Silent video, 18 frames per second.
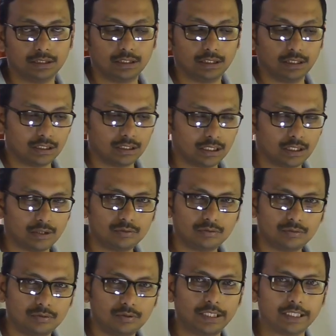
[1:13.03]
Now
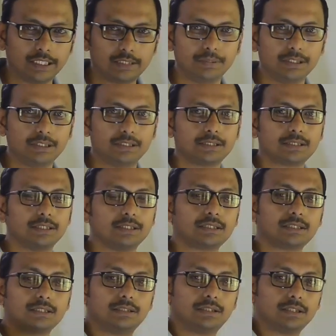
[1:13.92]
let me
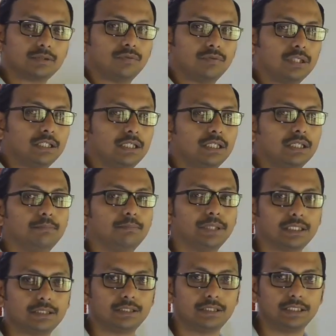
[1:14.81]
discuss this one in a
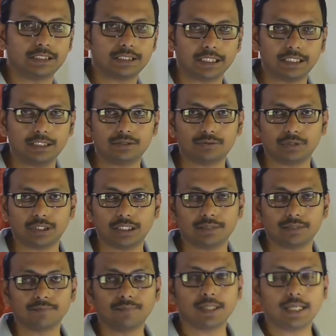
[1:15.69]
bit detail
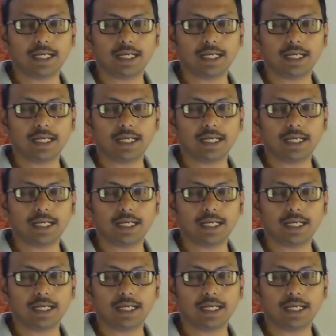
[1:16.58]
today,